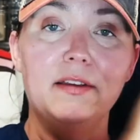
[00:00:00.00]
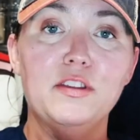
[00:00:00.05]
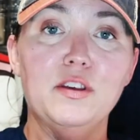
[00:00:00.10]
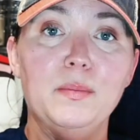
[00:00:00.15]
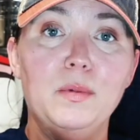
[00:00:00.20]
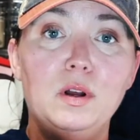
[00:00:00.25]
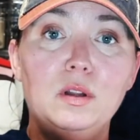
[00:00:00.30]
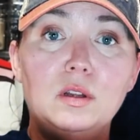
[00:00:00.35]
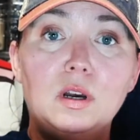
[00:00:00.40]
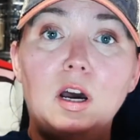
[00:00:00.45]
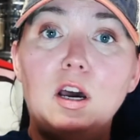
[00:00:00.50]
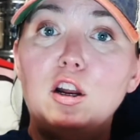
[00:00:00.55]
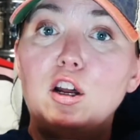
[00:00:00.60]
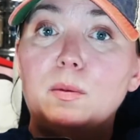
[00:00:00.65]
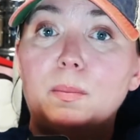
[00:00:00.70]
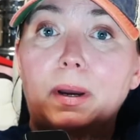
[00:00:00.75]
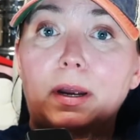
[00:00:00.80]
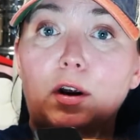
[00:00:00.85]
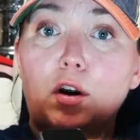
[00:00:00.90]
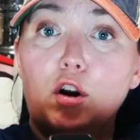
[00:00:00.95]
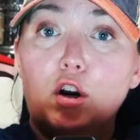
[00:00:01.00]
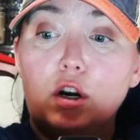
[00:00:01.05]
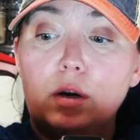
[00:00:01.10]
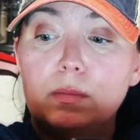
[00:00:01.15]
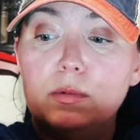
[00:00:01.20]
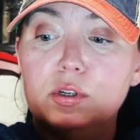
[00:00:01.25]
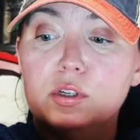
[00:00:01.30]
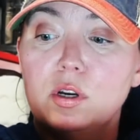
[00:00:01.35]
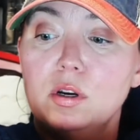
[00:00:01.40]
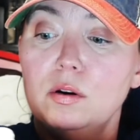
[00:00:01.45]
them a lot on my
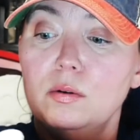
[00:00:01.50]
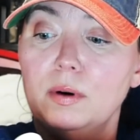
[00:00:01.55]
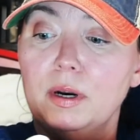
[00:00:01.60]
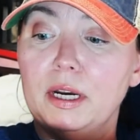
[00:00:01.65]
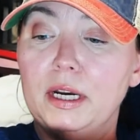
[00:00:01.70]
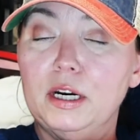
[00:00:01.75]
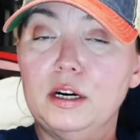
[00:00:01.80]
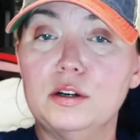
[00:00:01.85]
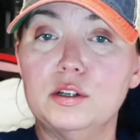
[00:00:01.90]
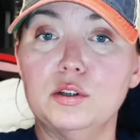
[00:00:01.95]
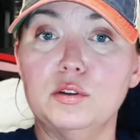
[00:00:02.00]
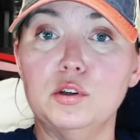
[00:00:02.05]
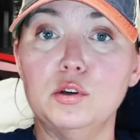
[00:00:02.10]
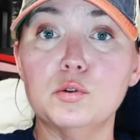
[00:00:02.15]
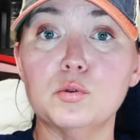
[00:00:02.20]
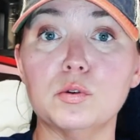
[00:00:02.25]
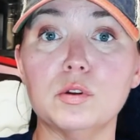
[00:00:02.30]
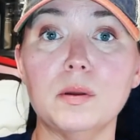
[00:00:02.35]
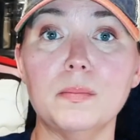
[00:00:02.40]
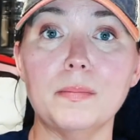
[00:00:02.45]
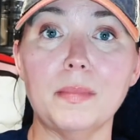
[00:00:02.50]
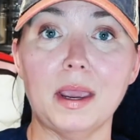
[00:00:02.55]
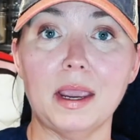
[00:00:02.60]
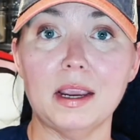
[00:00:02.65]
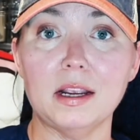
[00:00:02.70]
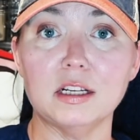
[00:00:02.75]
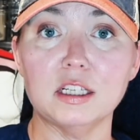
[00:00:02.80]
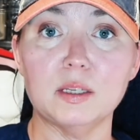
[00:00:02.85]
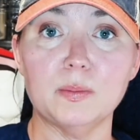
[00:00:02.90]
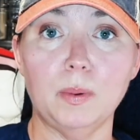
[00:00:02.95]
arms right here. So those were the
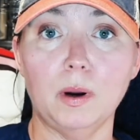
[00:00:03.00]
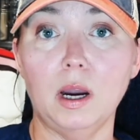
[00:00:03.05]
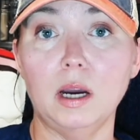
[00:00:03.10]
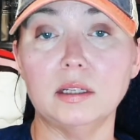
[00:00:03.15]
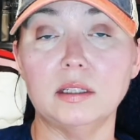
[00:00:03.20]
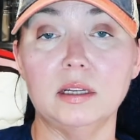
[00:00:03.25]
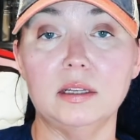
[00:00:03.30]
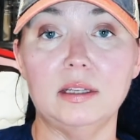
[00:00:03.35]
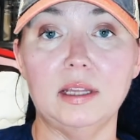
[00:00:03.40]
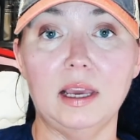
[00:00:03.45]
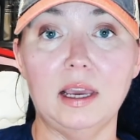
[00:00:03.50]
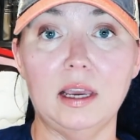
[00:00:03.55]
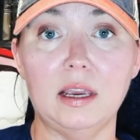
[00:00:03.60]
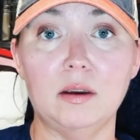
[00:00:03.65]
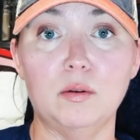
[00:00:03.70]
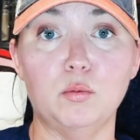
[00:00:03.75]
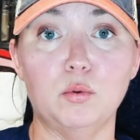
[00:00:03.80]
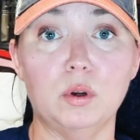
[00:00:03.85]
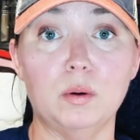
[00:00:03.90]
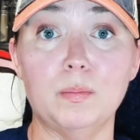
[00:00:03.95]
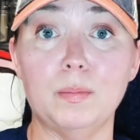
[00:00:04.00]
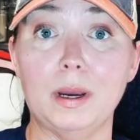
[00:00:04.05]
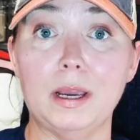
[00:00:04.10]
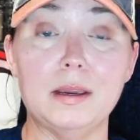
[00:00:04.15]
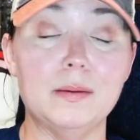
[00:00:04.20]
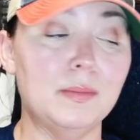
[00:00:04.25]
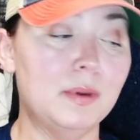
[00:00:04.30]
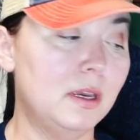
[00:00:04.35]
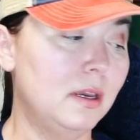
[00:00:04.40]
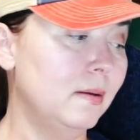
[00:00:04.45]
main spots that they would
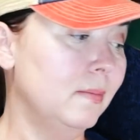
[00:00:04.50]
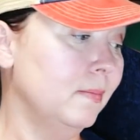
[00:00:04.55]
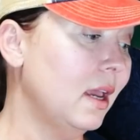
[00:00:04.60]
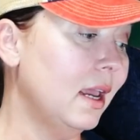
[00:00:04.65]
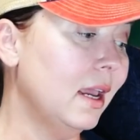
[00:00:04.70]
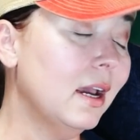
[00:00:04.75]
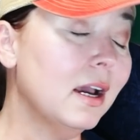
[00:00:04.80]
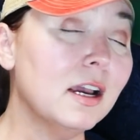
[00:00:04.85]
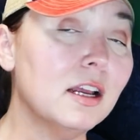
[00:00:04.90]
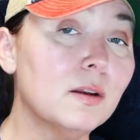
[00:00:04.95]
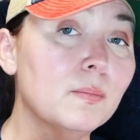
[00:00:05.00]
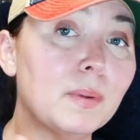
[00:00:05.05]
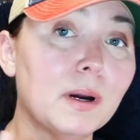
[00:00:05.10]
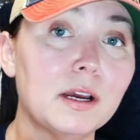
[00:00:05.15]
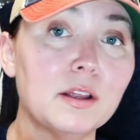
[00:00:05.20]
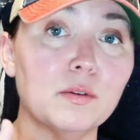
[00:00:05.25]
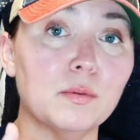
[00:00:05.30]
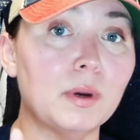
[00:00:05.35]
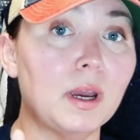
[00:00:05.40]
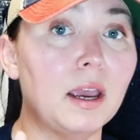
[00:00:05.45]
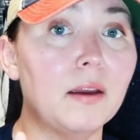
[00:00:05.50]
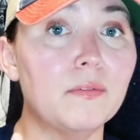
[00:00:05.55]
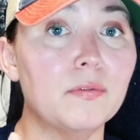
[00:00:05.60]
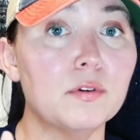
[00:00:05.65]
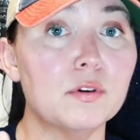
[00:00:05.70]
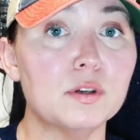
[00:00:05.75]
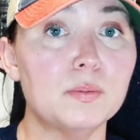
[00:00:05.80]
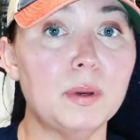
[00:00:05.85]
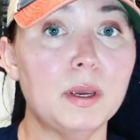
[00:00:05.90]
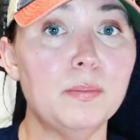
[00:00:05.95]
bite me. And by the way,
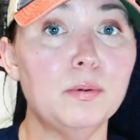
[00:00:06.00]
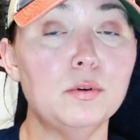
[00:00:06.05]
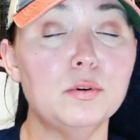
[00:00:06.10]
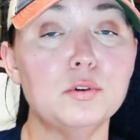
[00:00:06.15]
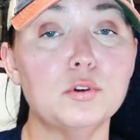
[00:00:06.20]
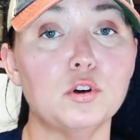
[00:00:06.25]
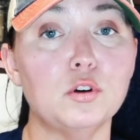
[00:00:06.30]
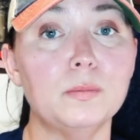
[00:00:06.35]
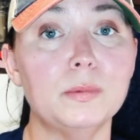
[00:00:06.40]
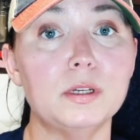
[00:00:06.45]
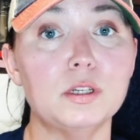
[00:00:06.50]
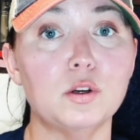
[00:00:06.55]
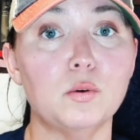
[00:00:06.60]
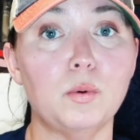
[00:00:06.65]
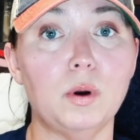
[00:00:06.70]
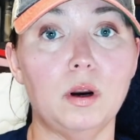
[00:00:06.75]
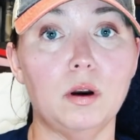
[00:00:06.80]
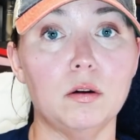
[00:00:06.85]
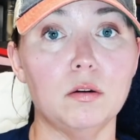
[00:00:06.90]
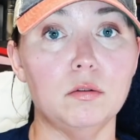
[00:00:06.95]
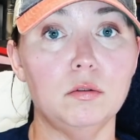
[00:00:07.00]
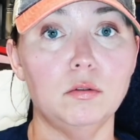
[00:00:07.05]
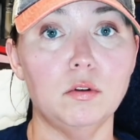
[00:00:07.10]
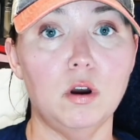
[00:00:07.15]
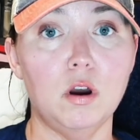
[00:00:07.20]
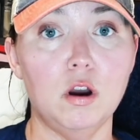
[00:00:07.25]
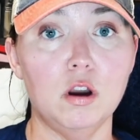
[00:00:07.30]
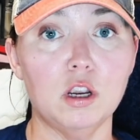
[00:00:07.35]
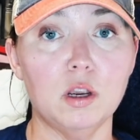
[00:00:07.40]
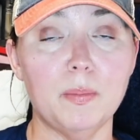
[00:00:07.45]
there's people who told me to wear
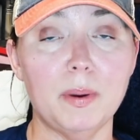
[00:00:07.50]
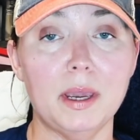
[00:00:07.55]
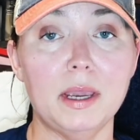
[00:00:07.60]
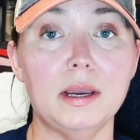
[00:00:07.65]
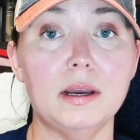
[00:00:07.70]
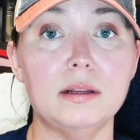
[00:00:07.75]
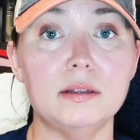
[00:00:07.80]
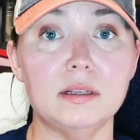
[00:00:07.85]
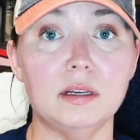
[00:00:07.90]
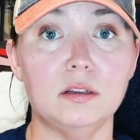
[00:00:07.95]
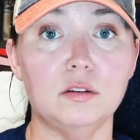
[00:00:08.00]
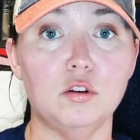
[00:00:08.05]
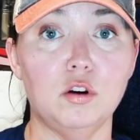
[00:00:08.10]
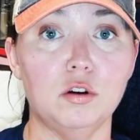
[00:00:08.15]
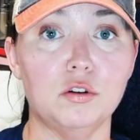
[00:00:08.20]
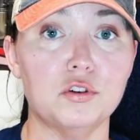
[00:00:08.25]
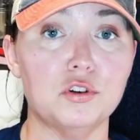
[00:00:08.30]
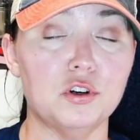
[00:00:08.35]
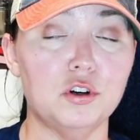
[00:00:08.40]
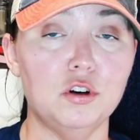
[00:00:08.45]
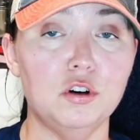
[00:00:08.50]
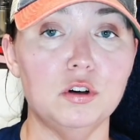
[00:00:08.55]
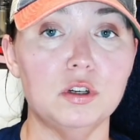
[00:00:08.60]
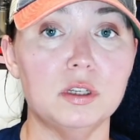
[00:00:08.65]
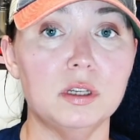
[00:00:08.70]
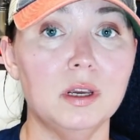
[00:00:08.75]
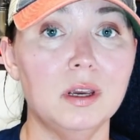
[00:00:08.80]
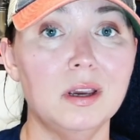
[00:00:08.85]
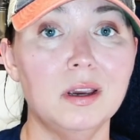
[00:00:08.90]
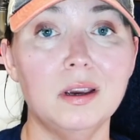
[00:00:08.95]
long pants and long
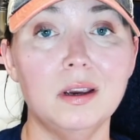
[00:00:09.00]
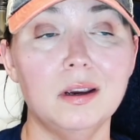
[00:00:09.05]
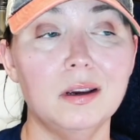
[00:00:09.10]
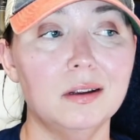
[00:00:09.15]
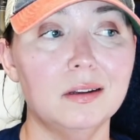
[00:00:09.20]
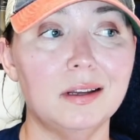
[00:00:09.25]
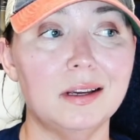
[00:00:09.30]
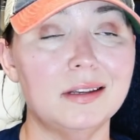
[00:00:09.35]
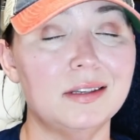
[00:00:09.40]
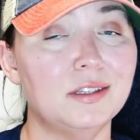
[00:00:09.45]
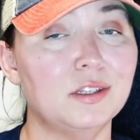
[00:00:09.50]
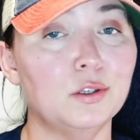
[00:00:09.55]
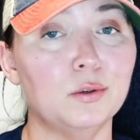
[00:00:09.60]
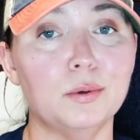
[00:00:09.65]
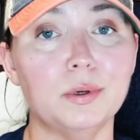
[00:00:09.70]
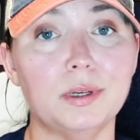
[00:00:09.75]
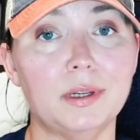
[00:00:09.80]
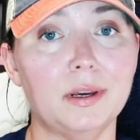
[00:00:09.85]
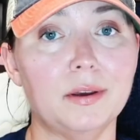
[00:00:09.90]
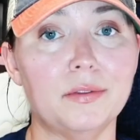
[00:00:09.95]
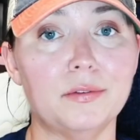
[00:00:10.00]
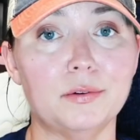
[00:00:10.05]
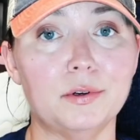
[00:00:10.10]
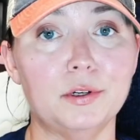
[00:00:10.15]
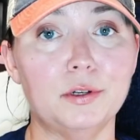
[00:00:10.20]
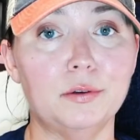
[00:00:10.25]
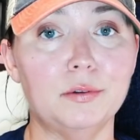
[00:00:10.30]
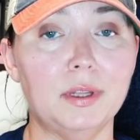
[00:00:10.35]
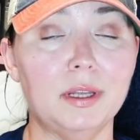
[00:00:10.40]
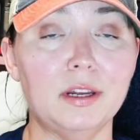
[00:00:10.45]
shirts. they still would get
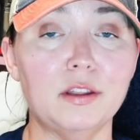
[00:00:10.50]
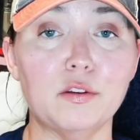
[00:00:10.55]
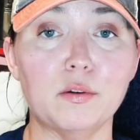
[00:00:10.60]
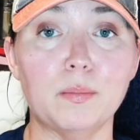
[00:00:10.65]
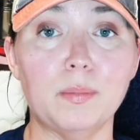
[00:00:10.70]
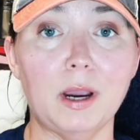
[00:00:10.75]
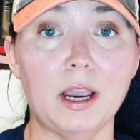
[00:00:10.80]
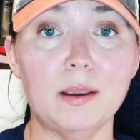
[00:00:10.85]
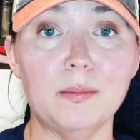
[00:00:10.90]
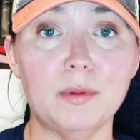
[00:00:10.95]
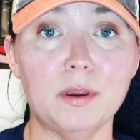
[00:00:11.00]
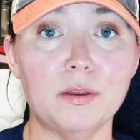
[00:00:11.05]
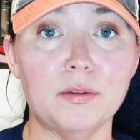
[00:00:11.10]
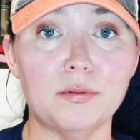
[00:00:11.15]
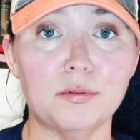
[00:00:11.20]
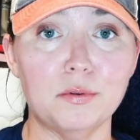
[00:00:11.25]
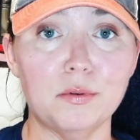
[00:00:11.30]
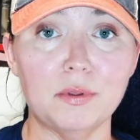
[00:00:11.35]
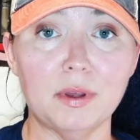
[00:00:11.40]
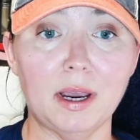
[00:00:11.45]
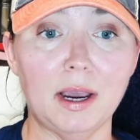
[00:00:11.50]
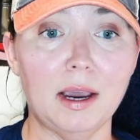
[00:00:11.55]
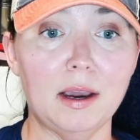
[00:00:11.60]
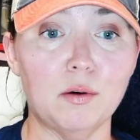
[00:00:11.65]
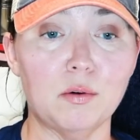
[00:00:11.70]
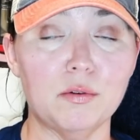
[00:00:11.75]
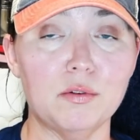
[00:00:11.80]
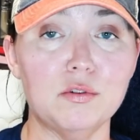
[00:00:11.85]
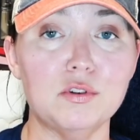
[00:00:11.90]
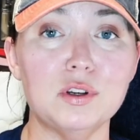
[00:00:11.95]
through. They'd either bite me through
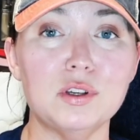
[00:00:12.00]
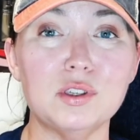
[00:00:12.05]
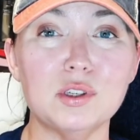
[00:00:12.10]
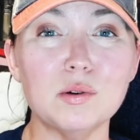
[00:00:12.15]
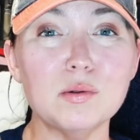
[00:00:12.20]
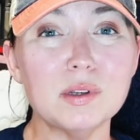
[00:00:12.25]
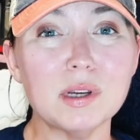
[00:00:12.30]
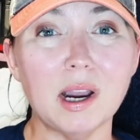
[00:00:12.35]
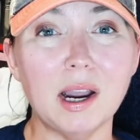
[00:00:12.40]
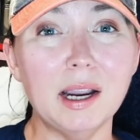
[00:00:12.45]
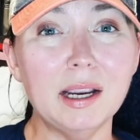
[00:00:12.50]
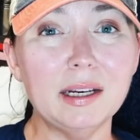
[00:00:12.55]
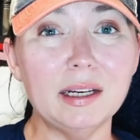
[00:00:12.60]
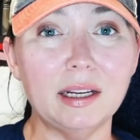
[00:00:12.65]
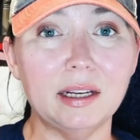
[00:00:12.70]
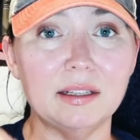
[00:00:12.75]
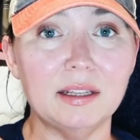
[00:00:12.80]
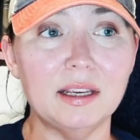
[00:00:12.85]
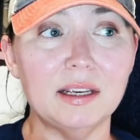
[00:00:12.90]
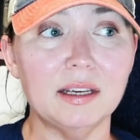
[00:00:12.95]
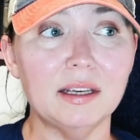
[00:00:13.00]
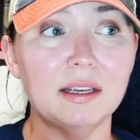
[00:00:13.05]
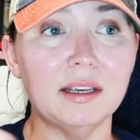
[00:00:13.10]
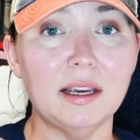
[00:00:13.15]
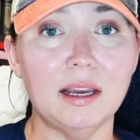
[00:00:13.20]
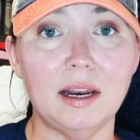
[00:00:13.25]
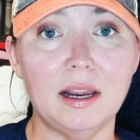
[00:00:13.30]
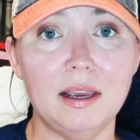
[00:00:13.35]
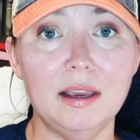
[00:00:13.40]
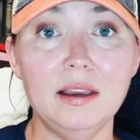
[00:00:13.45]
that, or they're just so tiny they can
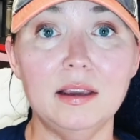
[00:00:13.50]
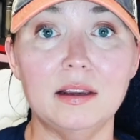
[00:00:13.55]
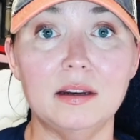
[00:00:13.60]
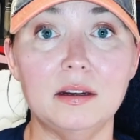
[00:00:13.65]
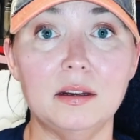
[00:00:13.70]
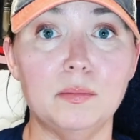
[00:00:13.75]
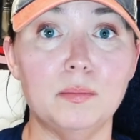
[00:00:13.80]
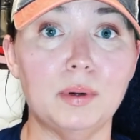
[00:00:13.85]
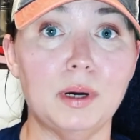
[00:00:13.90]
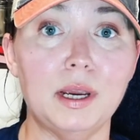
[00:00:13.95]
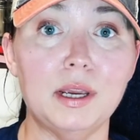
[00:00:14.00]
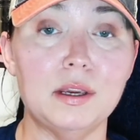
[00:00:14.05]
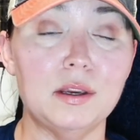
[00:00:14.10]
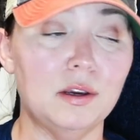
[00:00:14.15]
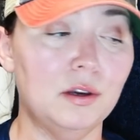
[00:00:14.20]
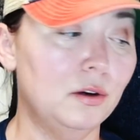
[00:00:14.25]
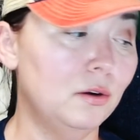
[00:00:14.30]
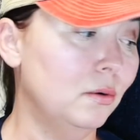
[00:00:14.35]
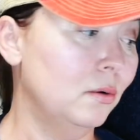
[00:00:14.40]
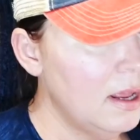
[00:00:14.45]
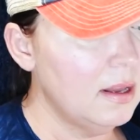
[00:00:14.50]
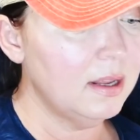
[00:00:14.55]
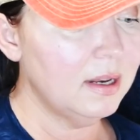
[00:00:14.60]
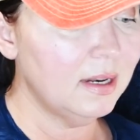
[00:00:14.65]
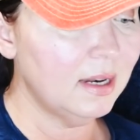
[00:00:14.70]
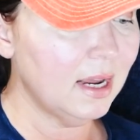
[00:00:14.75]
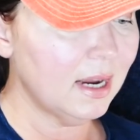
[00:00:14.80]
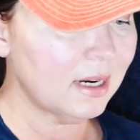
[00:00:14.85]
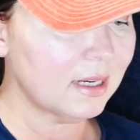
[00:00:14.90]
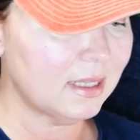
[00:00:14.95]
get in and bite you. The next